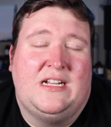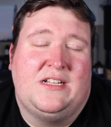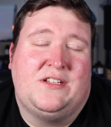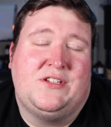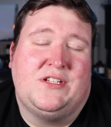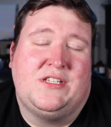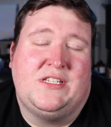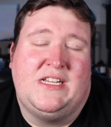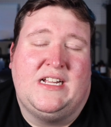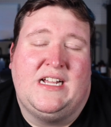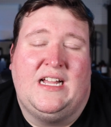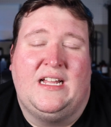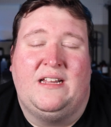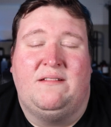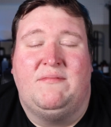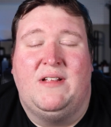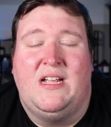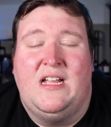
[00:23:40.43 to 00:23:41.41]
It's just
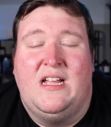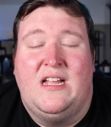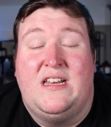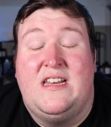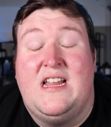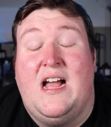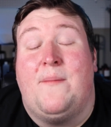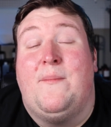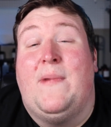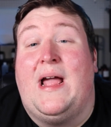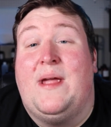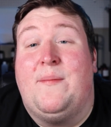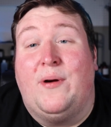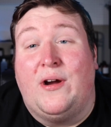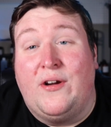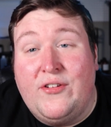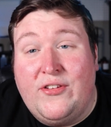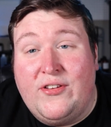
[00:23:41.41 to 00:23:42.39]
not my
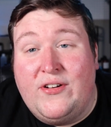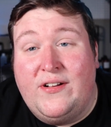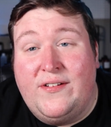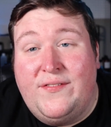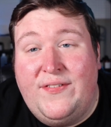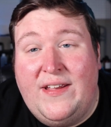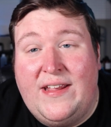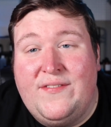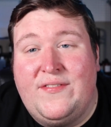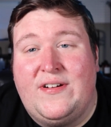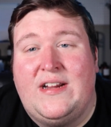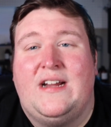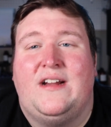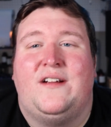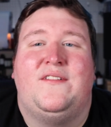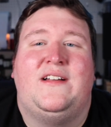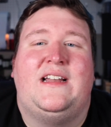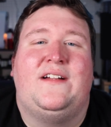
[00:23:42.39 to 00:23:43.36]
personal
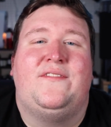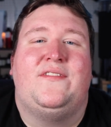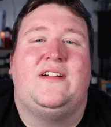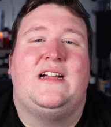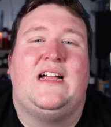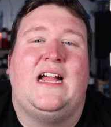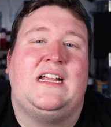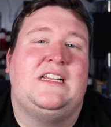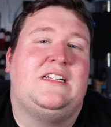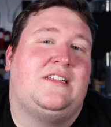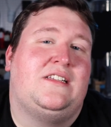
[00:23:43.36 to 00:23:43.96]
favorite or whatever.